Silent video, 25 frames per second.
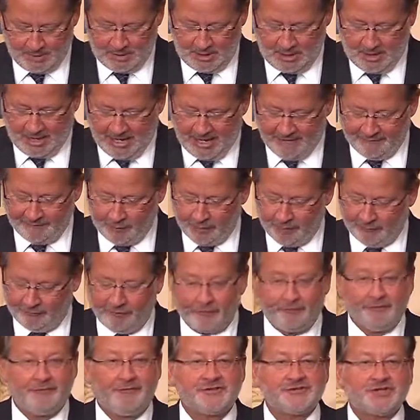I've heard
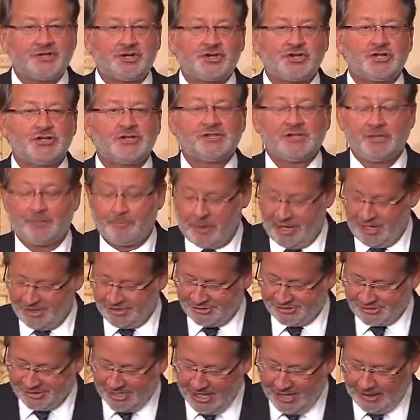from physicians in my
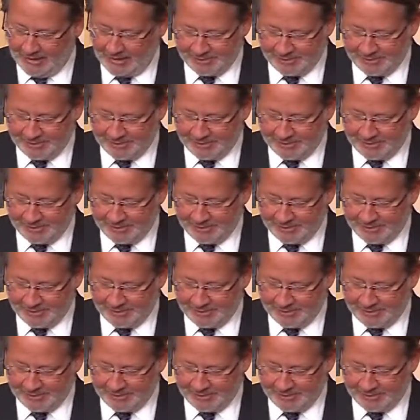state,